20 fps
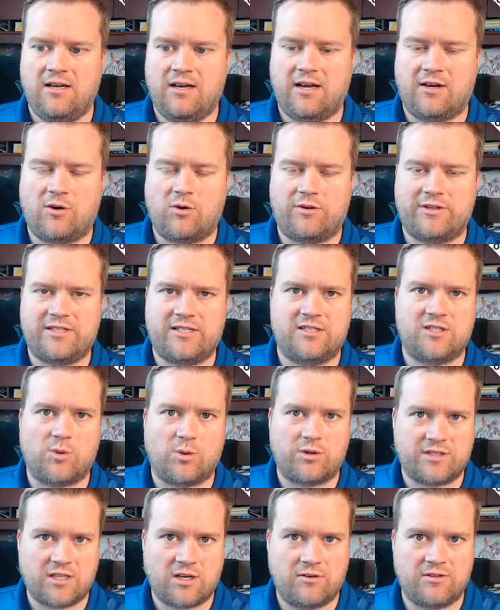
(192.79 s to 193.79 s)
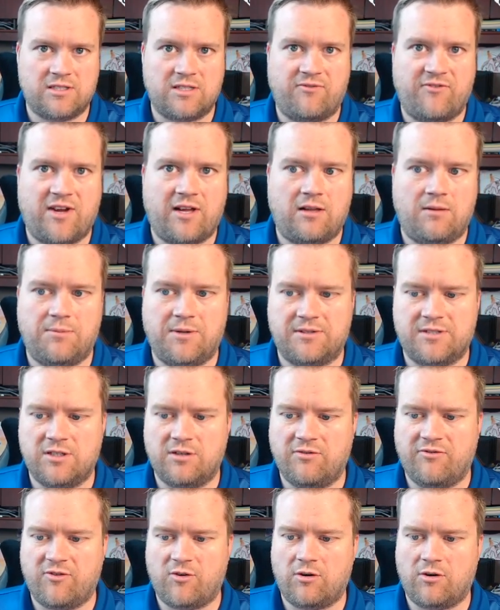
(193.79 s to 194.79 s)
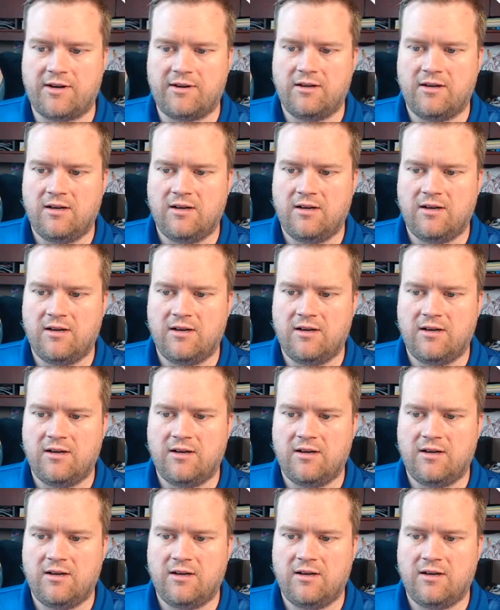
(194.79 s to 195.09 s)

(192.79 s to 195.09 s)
And of course, the source code is available too for it.